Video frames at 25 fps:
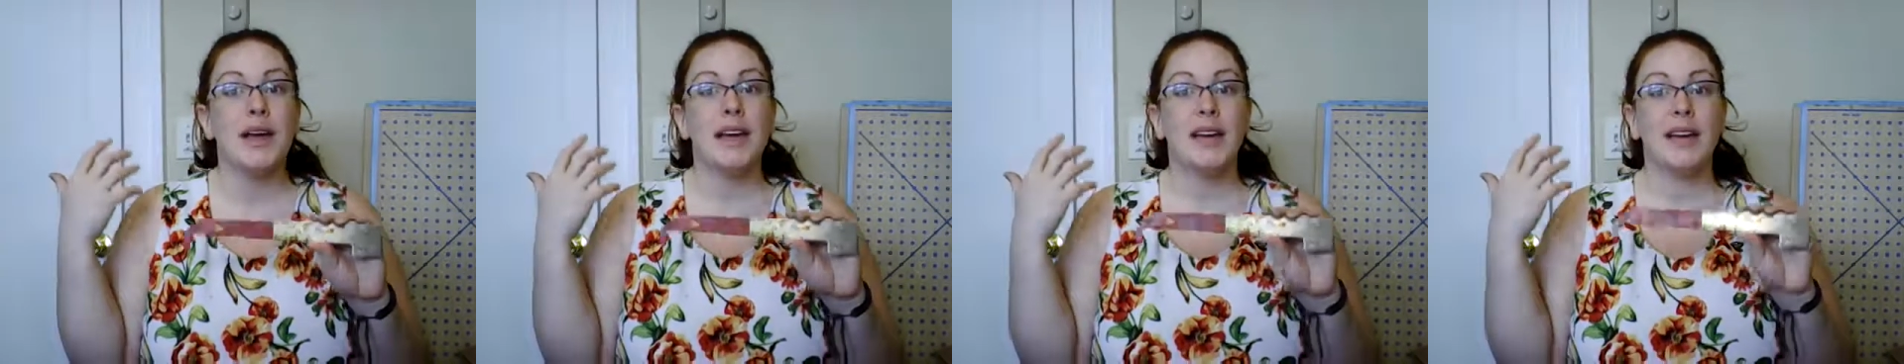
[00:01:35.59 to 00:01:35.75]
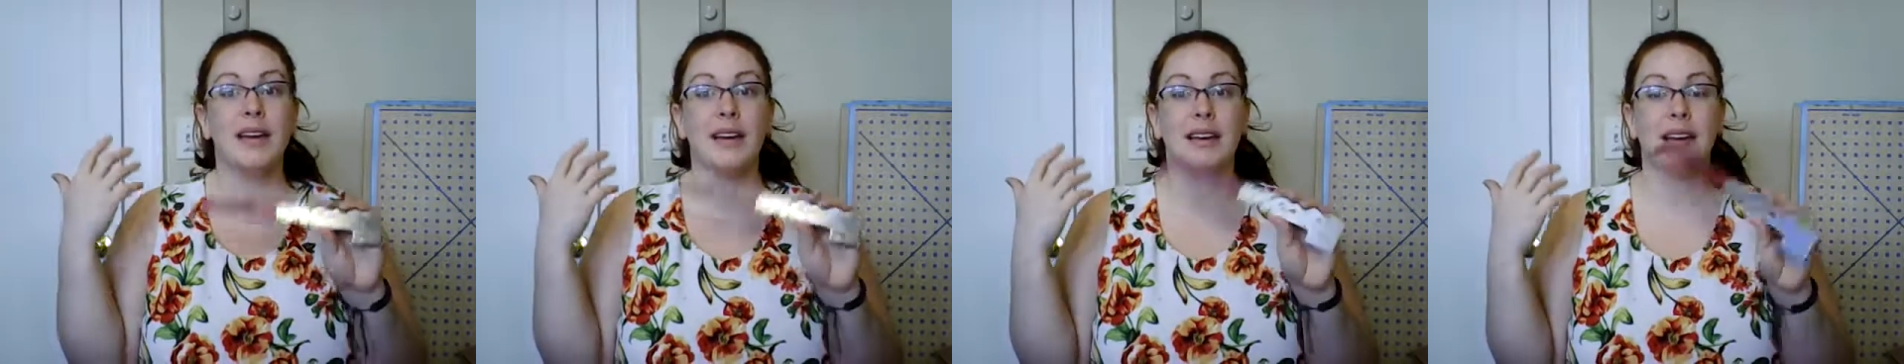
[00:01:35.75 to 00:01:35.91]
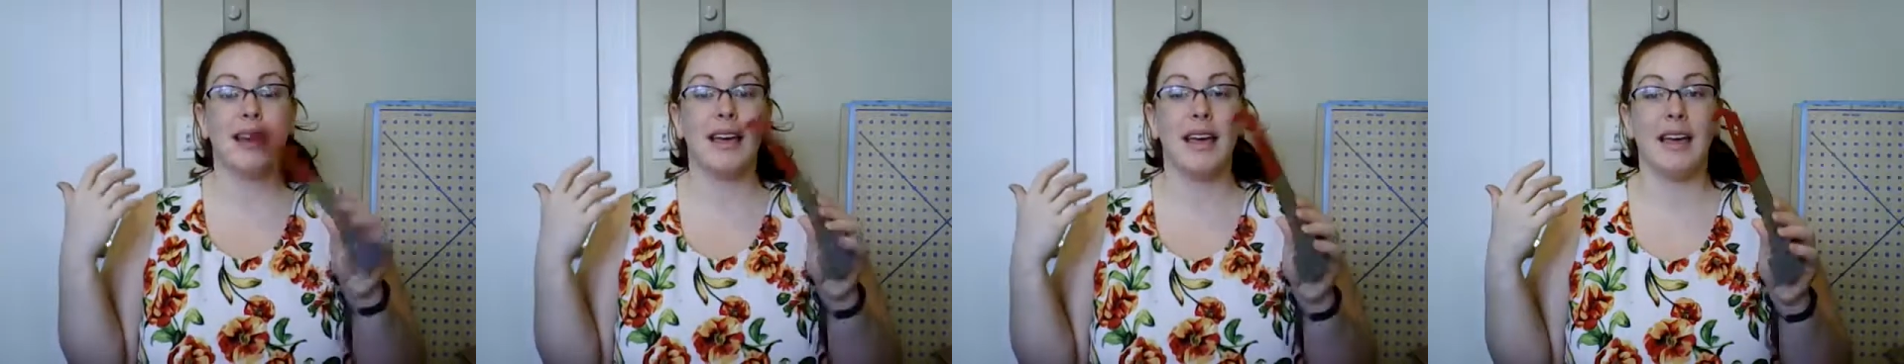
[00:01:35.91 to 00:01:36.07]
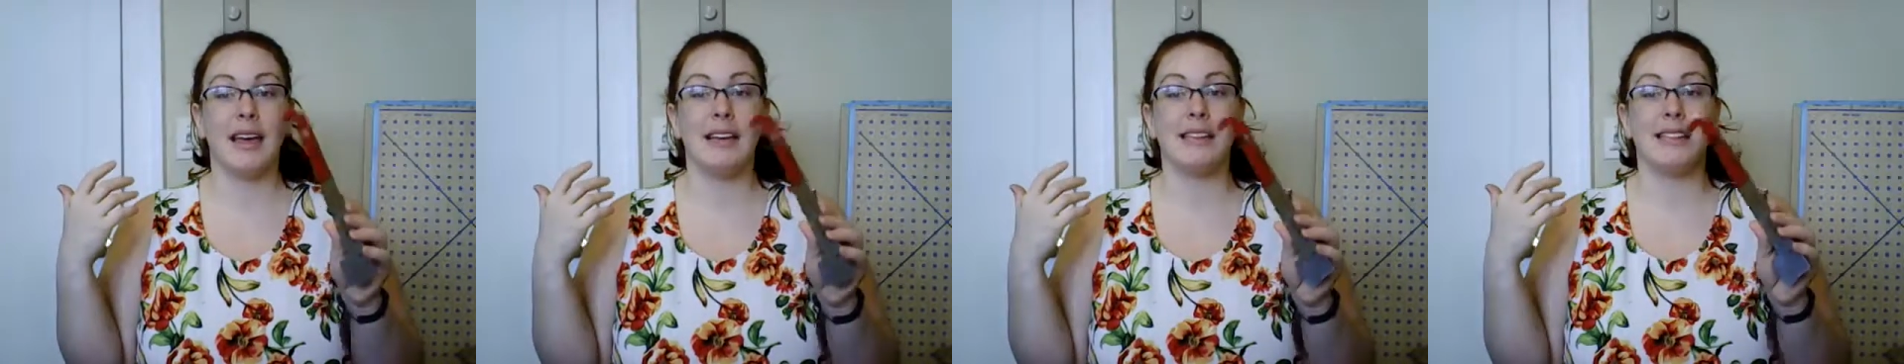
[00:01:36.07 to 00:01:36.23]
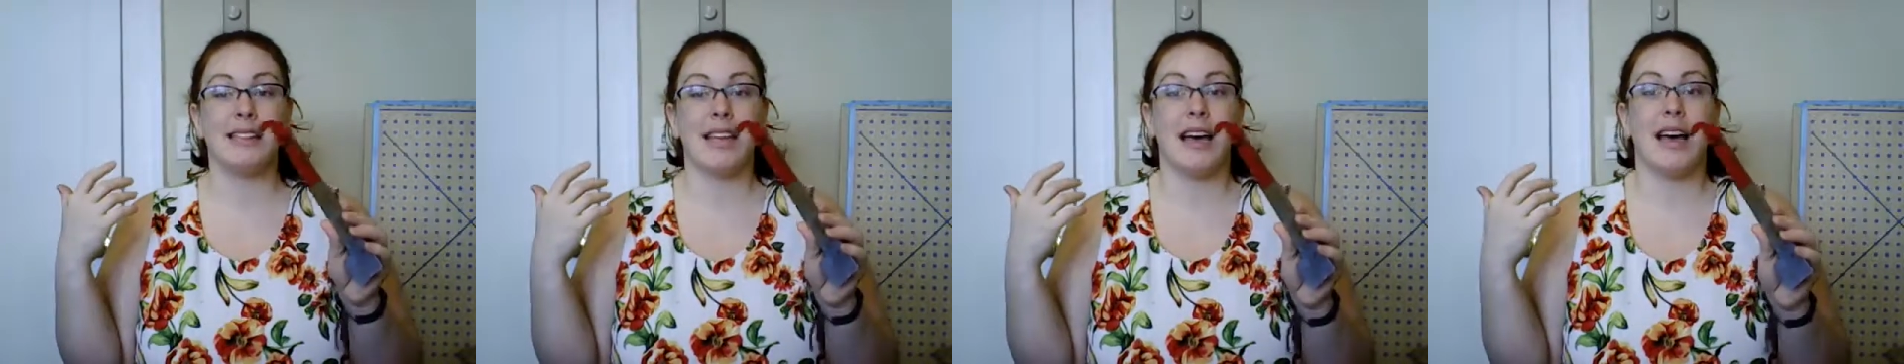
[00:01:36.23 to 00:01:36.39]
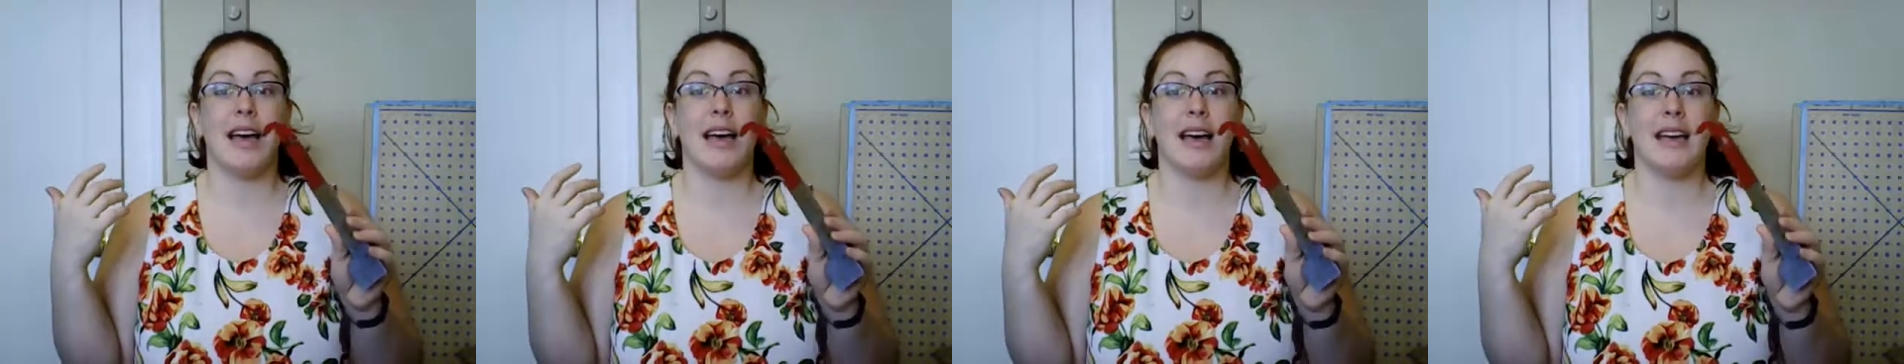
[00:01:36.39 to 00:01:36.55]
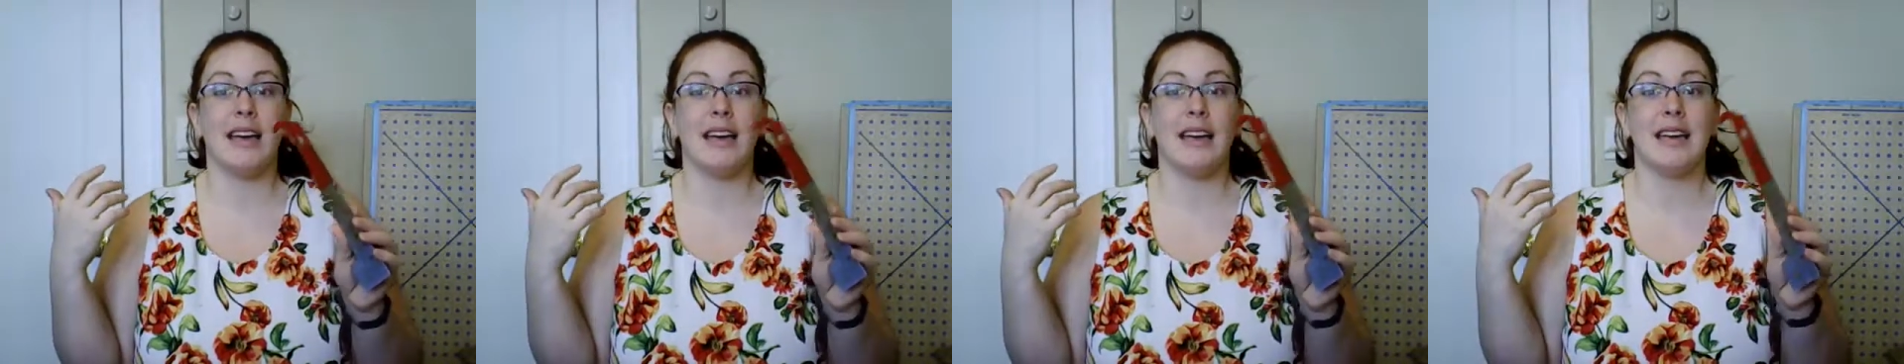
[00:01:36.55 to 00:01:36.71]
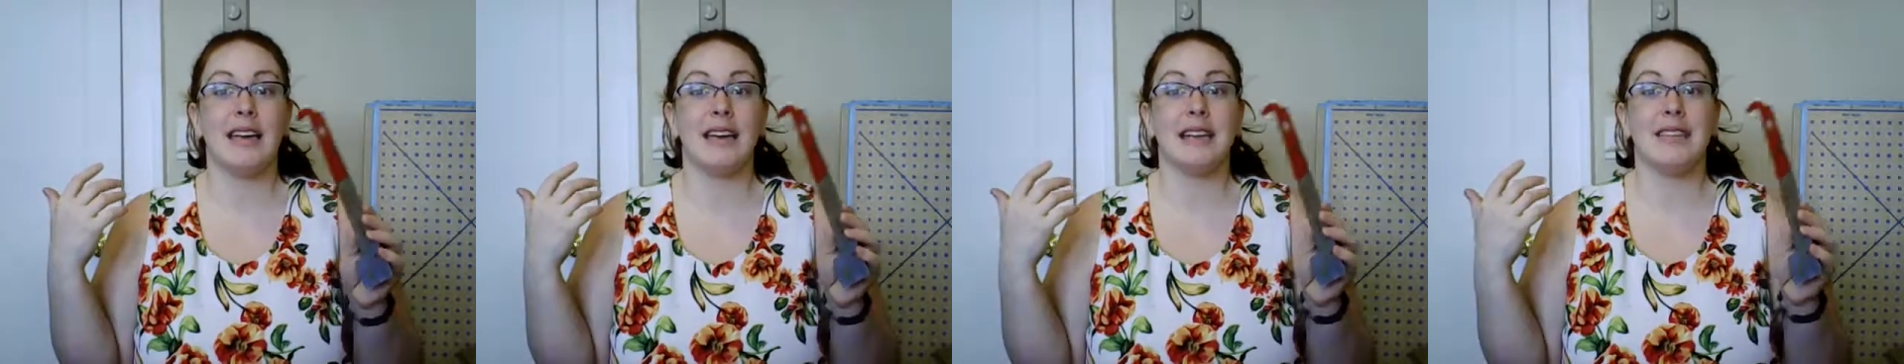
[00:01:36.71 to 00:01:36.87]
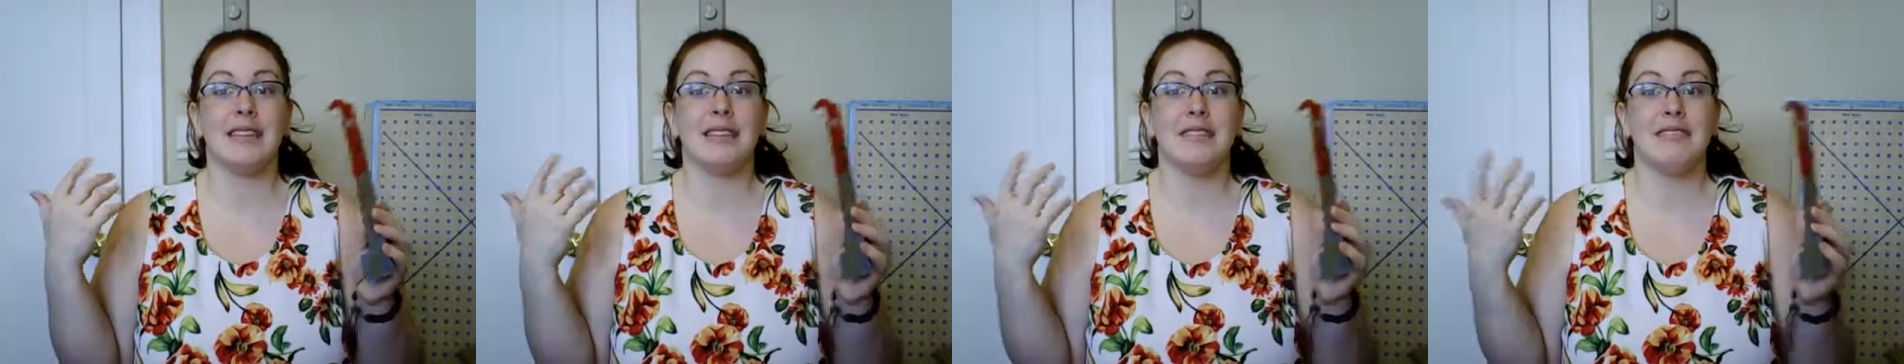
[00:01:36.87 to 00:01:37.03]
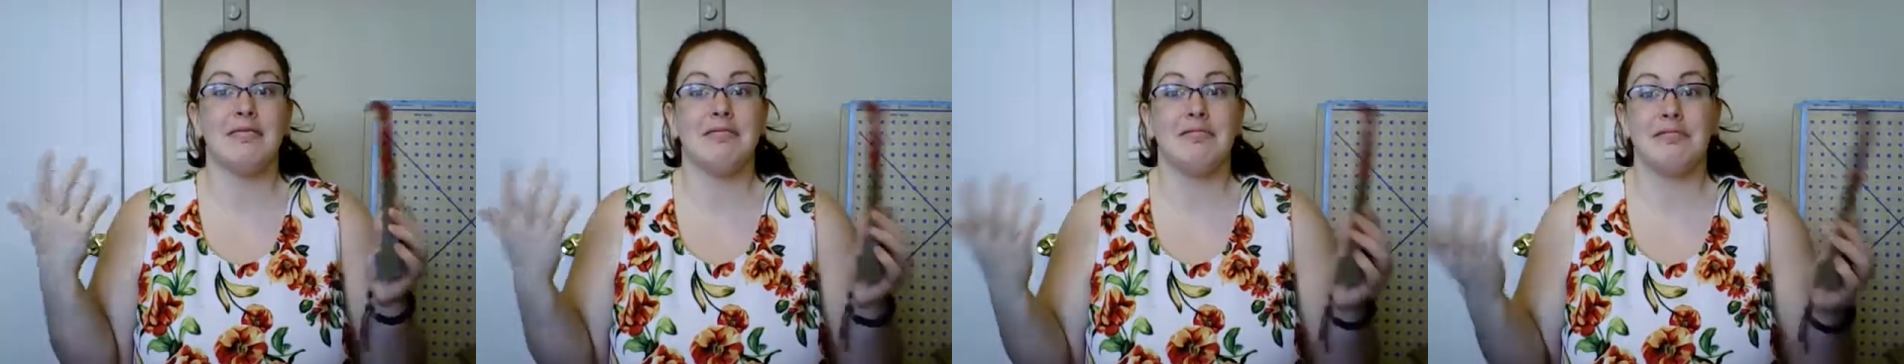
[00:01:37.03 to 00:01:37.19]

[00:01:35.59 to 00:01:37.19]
in case I